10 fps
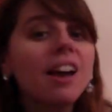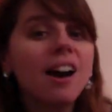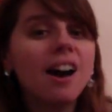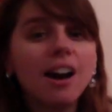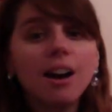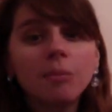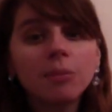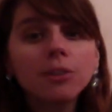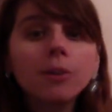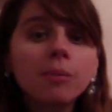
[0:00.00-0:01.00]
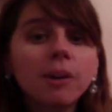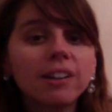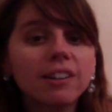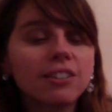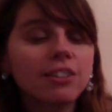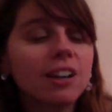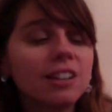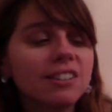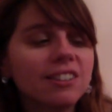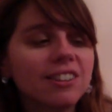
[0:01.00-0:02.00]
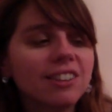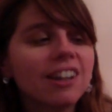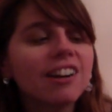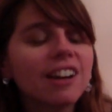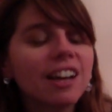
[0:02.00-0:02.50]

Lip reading: So I'm probably going to try and list it there